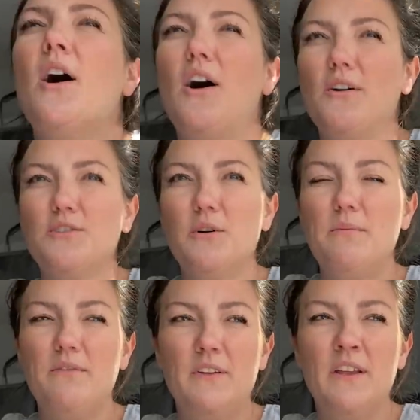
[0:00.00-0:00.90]
Also, I've
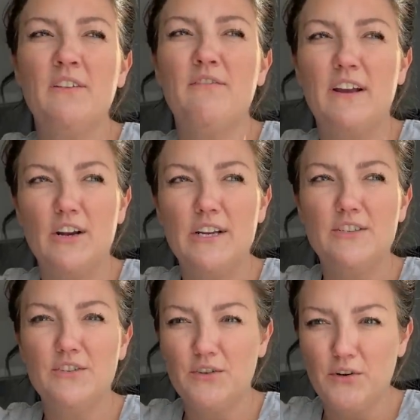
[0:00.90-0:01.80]
been feeling very
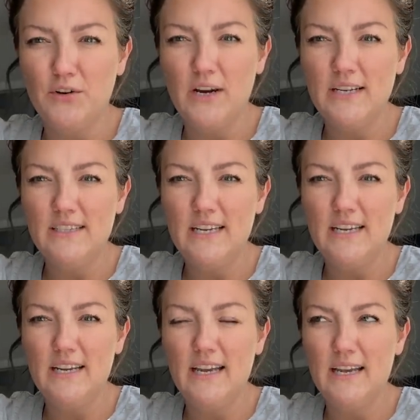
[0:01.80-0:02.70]
stir
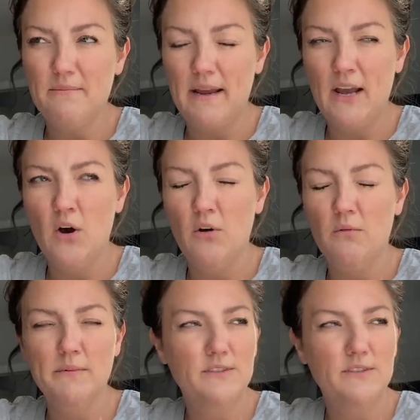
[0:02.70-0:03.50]
crazy in my home.